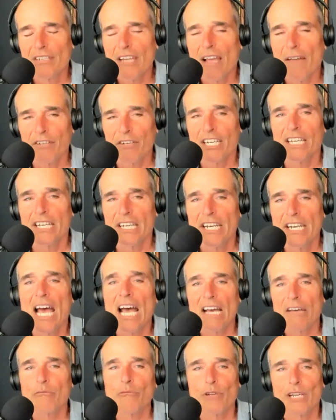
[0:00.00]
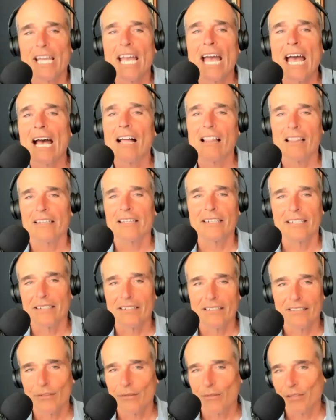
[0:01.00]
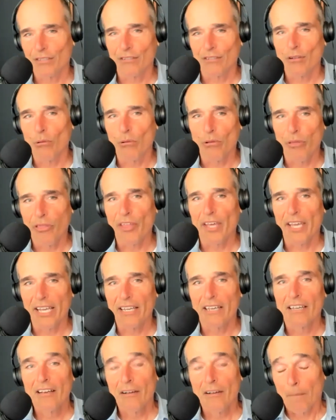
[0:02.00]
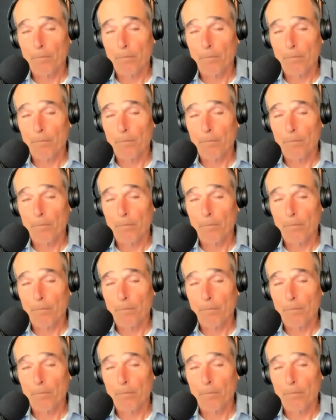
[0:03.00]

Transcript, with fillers: definite non reality to this whole thing.